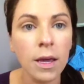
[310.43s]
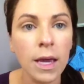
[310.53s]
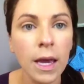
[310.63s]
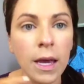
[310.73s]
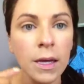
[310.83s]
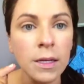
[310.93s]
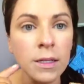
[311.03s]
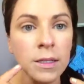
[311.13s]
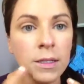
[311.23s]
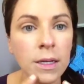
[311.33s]

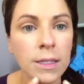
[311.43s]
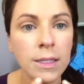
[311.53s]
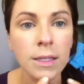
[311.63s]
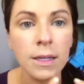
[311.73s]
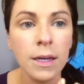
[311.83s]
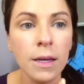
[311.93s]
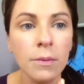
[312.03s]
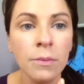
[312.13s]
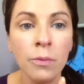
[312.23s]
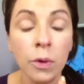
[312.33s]
And it's
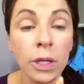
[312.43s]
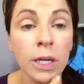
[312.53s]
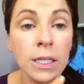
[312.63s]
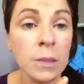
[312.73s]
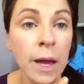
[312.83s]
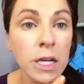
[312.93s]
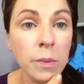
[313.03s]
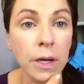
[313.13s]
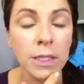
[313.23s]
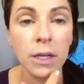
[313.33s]
really, the
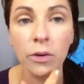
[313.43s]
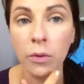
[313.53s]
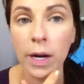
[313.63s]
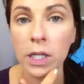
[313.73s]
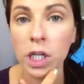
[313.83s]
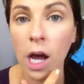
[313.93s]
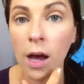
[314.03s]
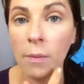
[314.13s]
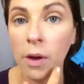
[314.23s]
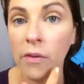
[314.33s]
Smashbox did a great
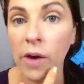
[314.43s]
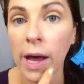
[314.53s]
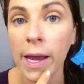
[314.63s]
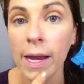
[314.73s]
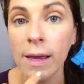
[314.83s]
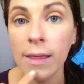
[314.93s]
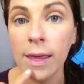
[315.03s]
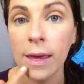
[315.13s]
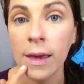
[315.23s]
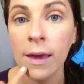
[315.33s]
job of hiding
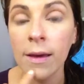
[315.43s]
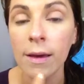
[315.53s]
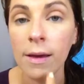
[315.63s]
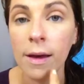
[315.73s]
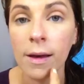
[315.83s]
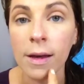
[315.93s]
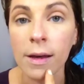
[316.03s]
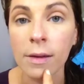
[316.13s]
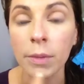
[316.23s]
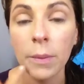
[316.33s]
the
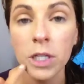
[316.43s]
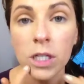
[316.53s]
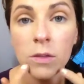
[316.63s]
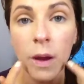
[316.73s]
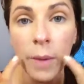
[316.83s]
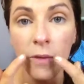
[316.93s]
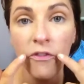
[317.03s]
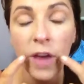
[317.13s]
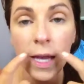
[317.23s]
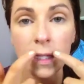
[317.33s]
blemishes around my
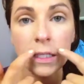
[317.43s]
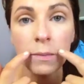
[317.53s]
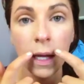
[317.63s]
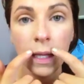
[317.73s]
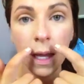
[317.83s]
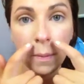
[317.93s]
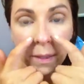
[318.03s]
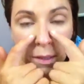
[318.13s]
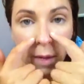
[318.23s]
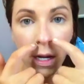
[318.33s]
face, my
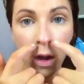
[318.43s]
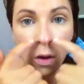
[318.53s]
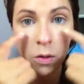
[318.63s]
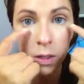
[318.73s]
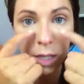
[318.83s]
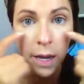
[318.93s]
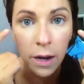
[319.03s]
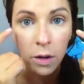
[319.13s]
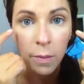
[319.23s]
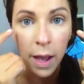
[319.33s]
lips, my nose, and
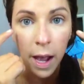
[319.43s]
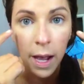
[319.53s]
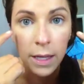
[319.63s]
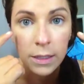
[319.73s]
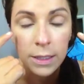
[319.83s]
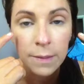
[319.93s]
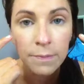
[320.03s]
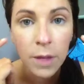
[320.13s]
under my eyes.